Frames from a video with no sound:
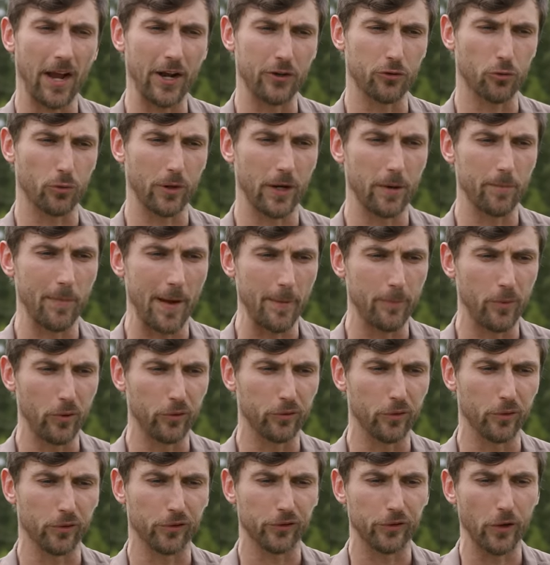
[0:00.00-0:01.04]
I treated my
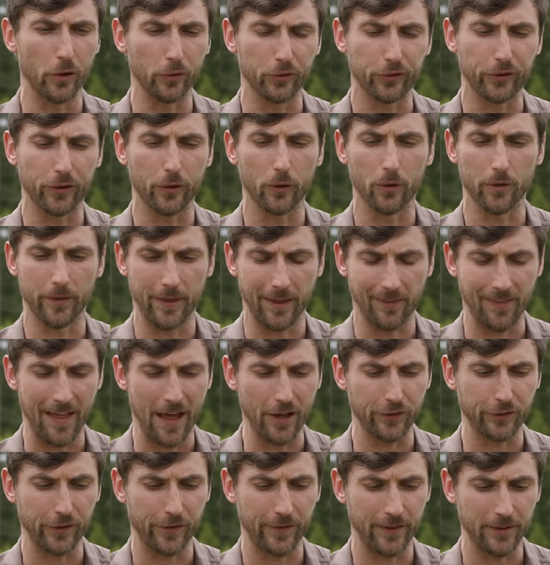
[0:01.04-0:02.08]
boots with Sno-Seal and they
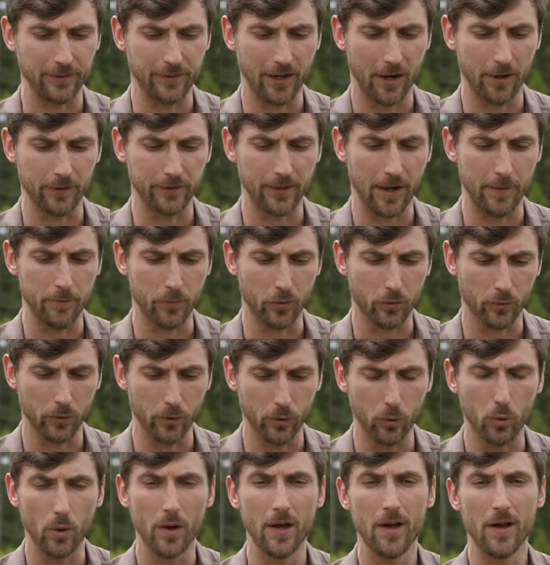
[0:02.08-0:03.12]
lasted the entire time
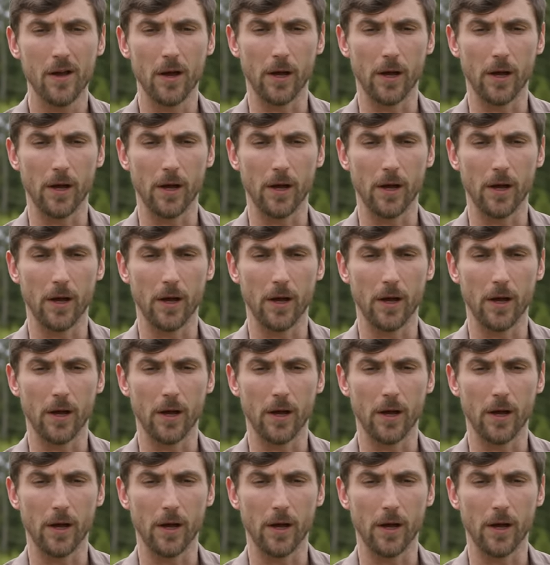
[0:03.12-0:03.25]
through.